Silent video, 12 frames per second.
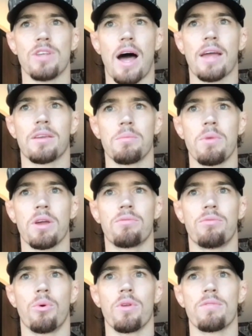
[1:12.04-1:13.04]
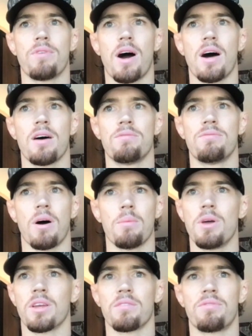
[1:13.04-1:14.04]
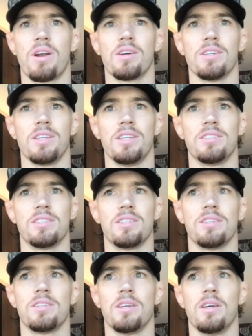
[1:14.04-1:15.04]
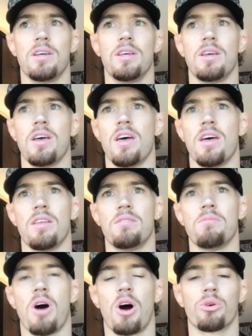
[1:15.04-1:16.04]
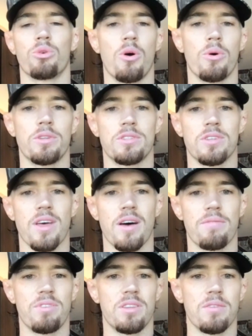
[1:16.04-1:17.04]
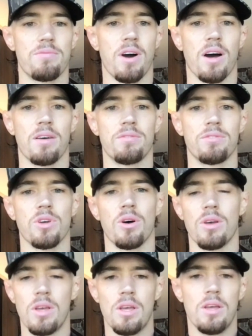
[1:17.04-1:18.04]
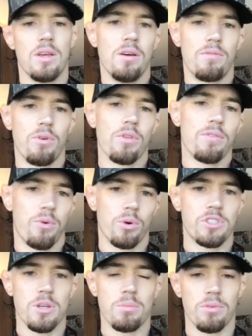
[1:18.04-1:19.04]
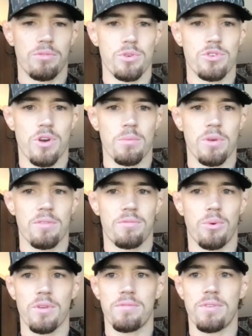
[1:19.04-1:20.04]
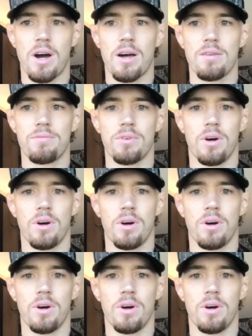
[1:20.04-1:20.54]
I can make 45. I make it fairly easy, and I'll grow into that 55. So for the foreseeable future, I'll be at 45.